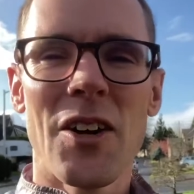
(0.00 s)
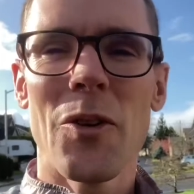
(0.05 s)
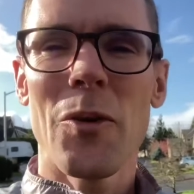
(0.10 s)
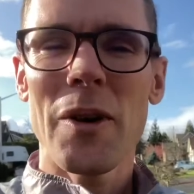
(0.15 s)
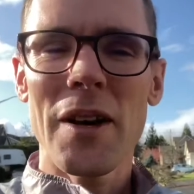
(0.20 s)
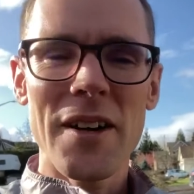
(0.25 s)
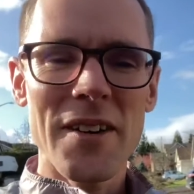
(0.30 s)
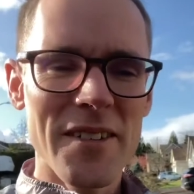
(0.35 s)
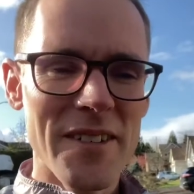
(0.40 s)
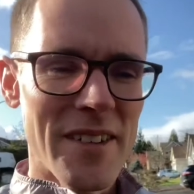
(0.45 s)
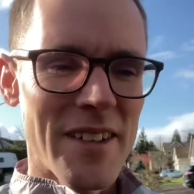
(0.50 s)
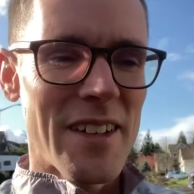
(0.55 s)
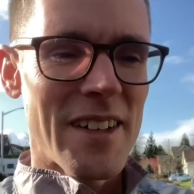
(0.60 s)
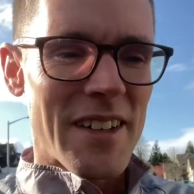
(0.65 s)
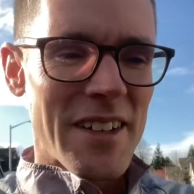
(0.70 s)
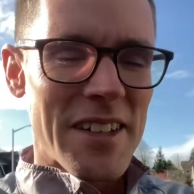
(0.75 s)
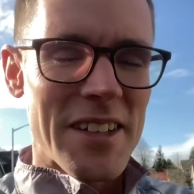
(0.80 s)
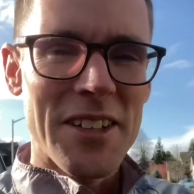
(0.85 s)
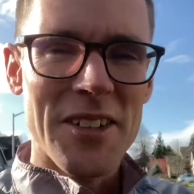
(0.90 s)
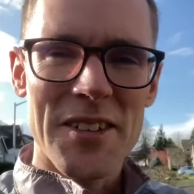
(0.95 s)
Well,
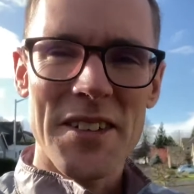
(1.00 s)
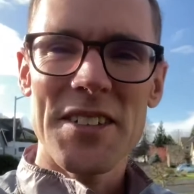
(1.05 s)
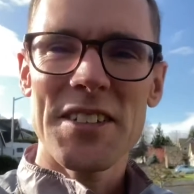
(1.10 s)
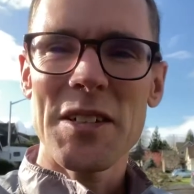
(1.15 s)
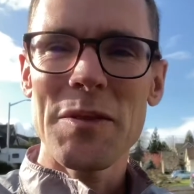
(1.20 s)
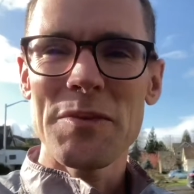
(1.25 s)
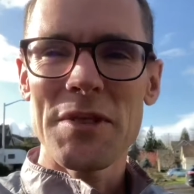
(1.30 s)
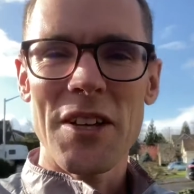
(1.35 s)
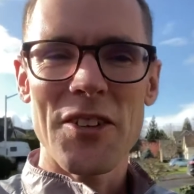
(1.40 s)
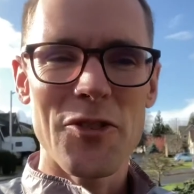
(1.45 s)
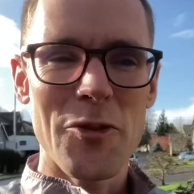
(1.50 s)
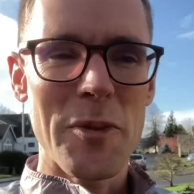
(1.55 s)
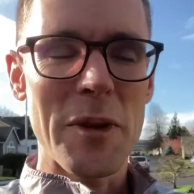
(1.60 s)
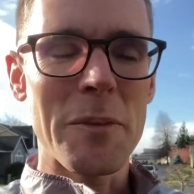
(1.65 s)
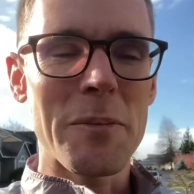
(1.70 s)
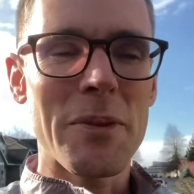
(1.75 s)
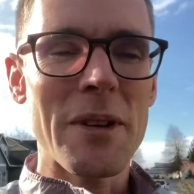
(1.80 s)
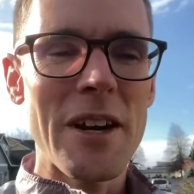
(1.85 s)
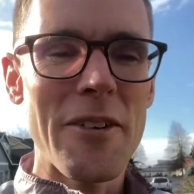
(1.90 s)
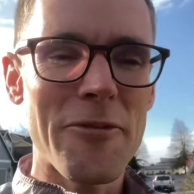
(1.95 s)
you know, this comes down to a
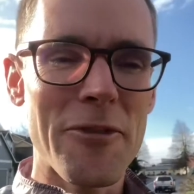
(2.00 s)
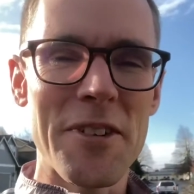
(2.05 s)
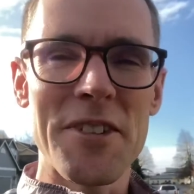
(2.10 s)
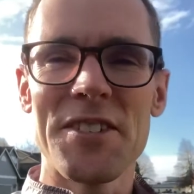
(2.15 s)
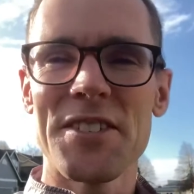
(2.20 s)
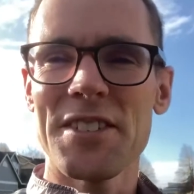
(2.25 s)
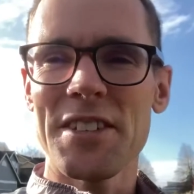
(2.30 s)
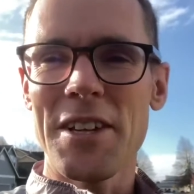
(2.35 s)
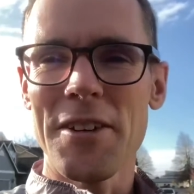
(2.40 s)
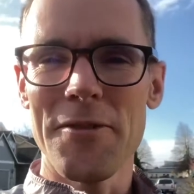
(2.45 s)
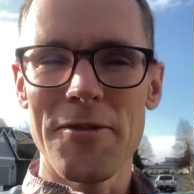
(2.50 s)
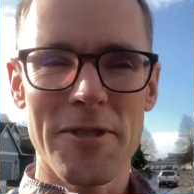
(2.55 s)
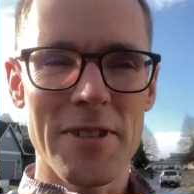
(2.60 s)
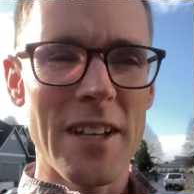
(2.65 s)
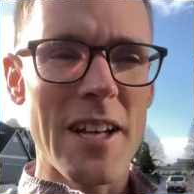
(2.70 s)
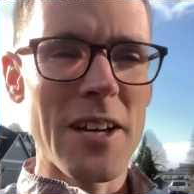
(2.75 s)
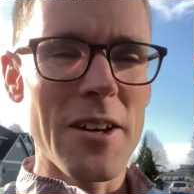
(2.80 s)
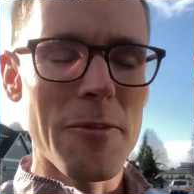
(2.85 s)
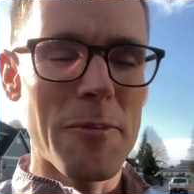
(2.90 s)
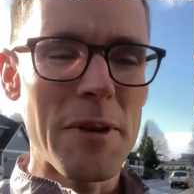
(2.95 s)
big preference of a
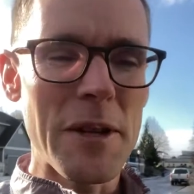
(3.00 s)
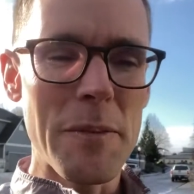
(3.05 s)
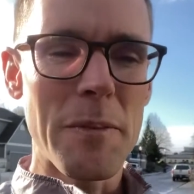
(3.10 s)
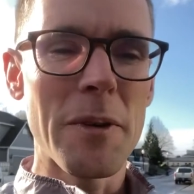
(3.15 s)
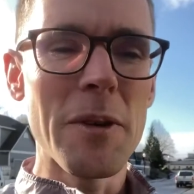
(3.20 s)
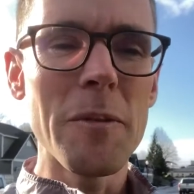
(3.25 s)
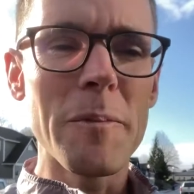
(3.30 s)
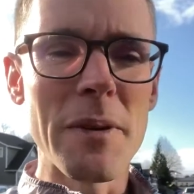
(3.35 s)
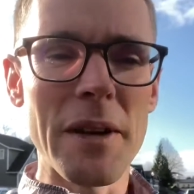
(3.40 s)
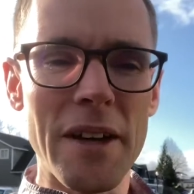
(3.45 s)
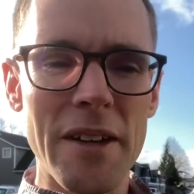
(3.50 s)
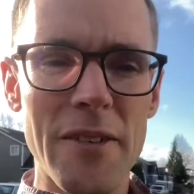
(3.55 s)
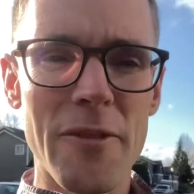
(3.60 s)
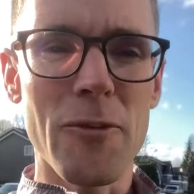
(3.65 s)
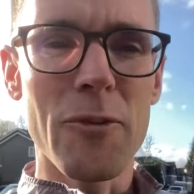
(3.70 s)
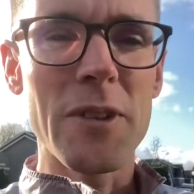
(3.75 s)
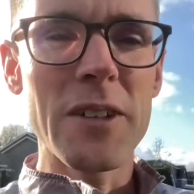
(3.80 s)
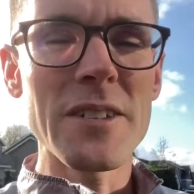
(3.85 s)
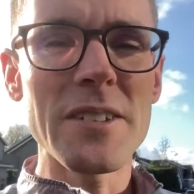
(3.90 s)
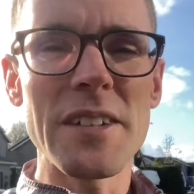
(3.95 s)
lot of people, but
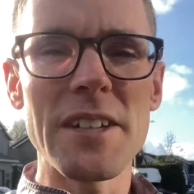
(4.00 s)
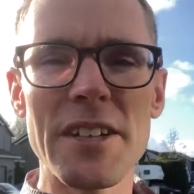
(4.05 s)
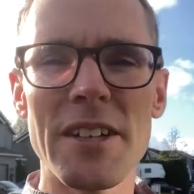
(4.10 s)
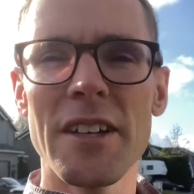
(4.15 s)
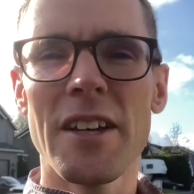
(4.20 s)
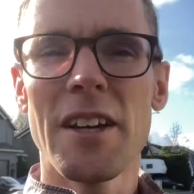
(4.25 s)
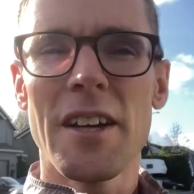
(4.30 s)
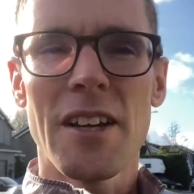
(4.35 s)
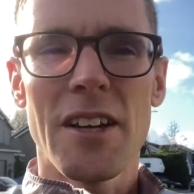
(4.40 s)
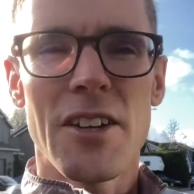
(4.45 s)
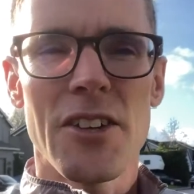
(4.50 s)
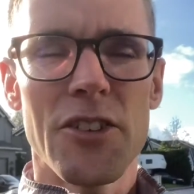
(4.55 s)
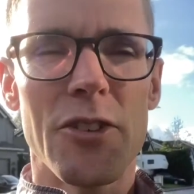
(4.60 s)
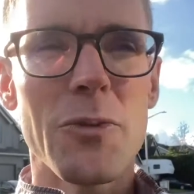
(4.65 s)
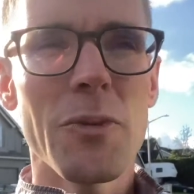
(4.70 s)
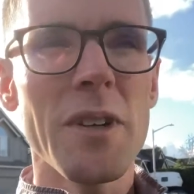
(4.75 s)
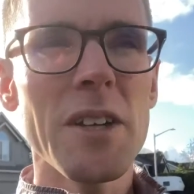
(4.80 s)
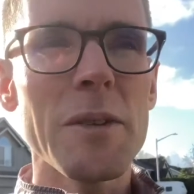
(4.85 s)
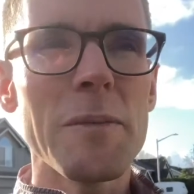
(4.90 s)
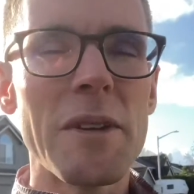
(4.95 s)
really
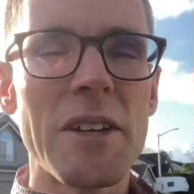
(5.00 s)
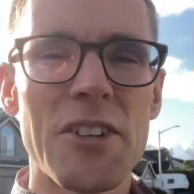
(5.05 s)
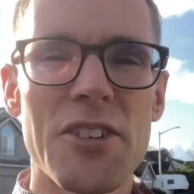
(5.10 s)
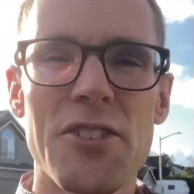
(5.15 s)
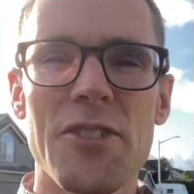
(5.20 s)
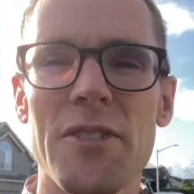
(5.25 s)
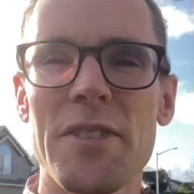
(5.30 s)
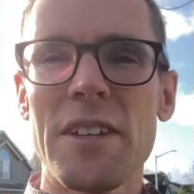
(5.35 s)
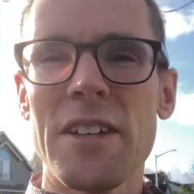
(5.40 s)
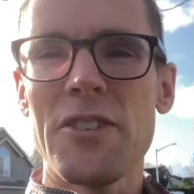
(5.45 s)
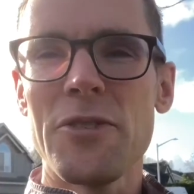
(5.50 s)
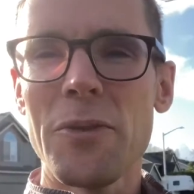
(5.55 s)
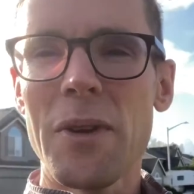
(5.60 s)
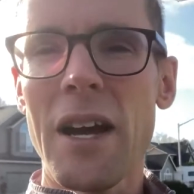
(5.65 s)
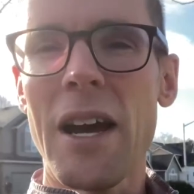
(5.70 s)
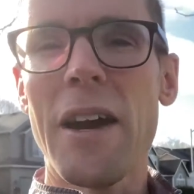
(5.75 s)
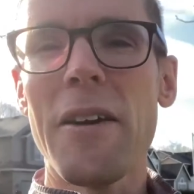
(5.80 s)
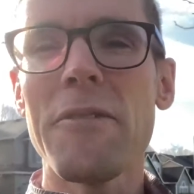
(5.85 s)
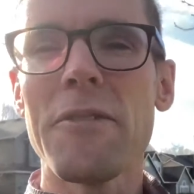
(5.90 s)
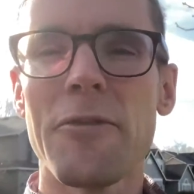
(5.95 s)
you want to make sure that you
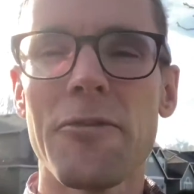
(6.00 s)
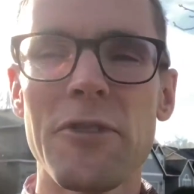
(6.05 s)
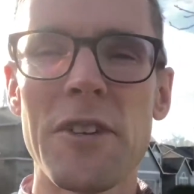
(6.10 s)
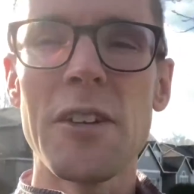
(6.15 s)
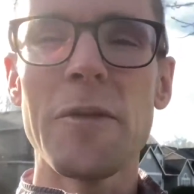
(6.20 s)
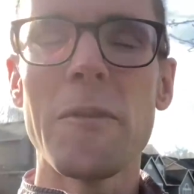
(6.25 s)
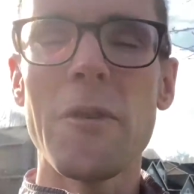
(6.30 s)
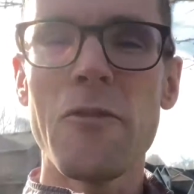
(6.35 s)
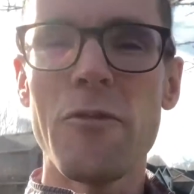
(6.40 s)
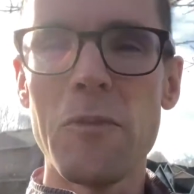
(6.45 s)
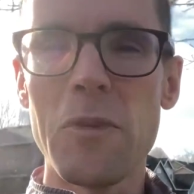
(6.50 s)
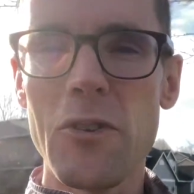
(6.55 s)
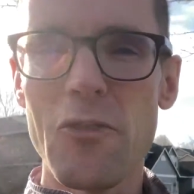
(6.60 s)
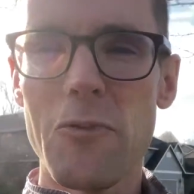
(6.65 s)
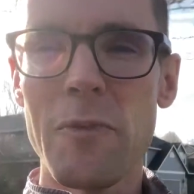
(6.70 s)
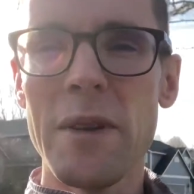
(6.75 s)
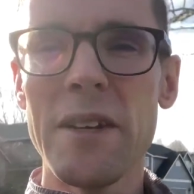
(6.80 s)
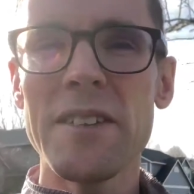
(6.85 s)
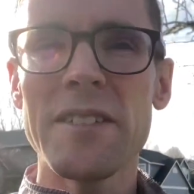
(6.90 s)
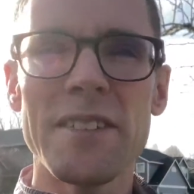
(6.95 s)
have the freedom of
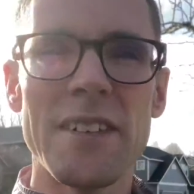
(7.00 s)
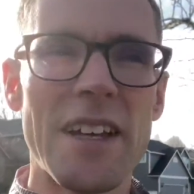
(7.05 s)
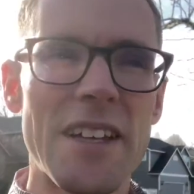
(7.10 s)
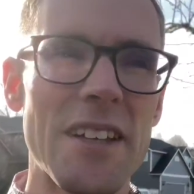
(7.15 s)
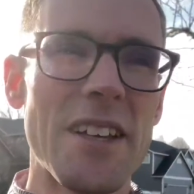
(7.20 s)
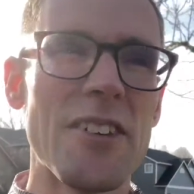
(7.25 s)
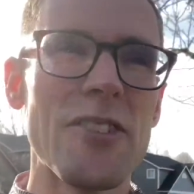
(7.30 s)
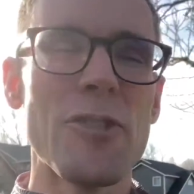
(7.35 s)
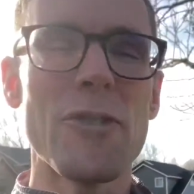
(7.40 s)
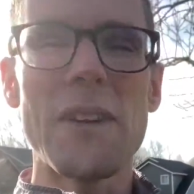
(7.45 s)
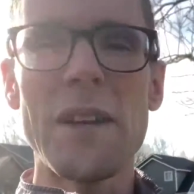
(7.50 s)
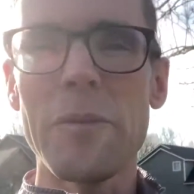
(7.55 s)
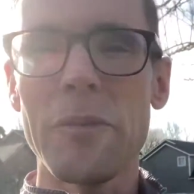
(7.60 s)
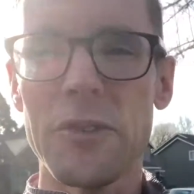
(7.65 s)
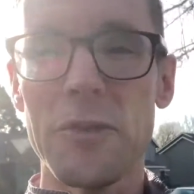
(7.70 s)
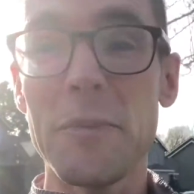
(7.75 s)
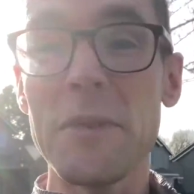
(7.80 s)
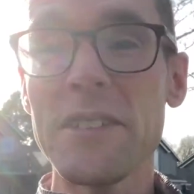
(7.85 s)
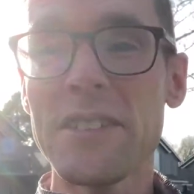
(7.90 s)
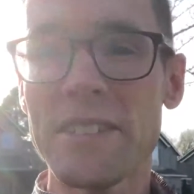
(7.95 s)
movement and that you're
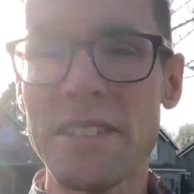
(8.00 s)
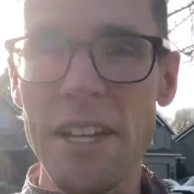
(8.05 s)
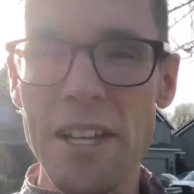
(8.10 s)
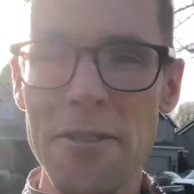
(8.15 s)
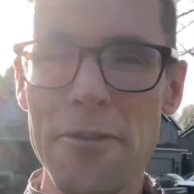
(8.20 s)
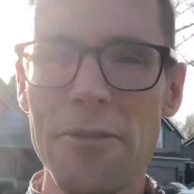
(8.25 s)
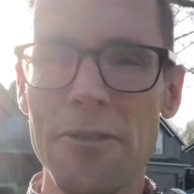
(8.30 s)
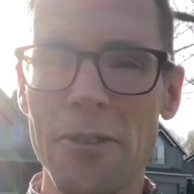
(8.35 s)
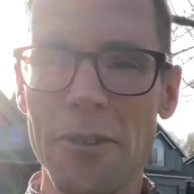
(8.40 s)
able to be safe,